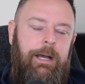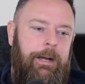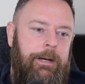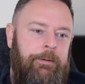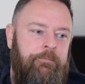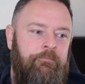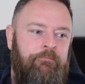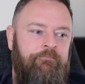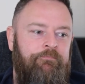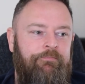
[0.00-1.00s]

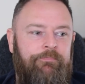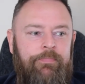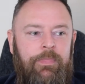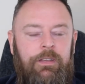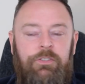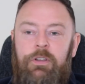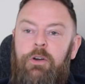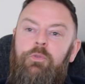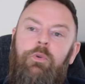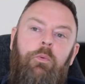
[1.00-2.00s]
Um,
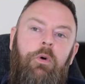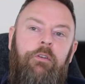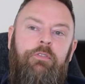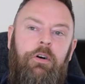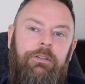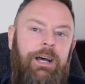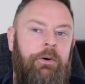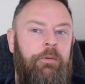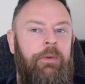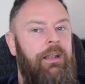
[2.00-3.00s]
so, what I've got
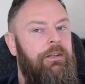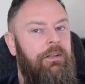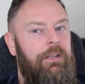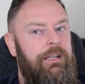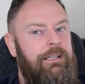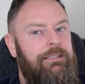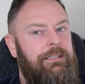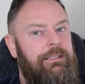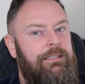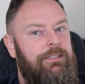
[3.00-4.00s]
down on my little list
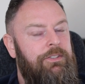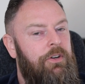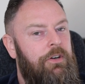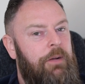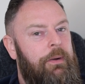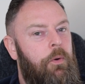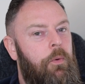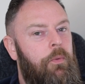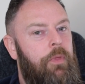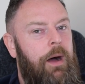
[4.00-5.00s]
is to talk
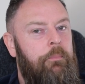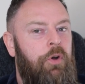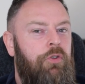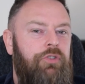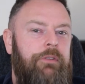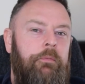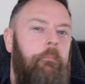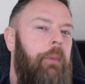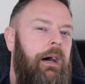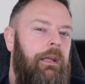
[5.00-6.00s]
about that I'm not
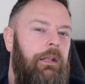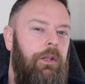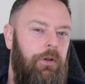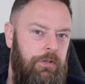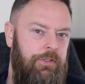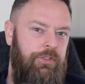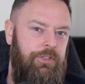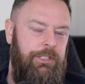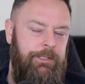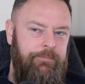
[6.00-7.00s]
driven by
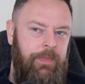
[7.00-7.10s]
lust.